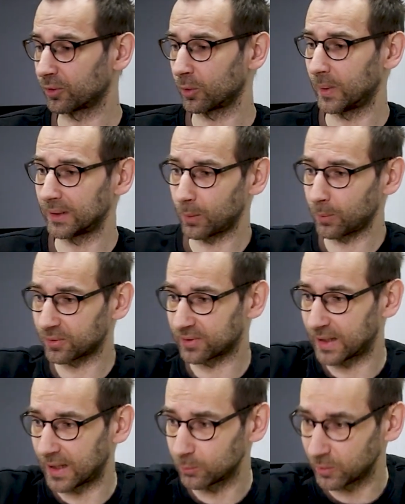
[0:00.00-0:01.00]
when I was
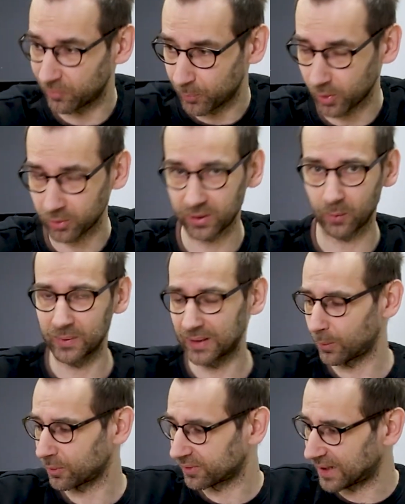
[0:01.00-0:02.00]
done with Portal, when I
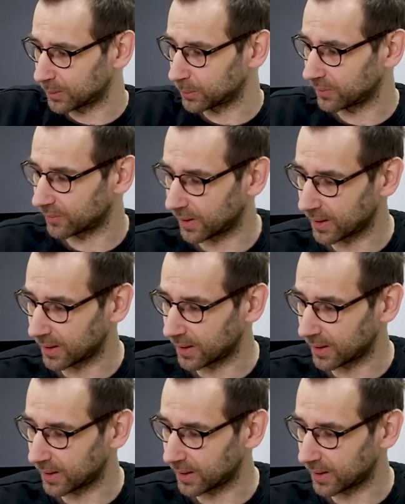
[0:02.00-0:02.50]
was done with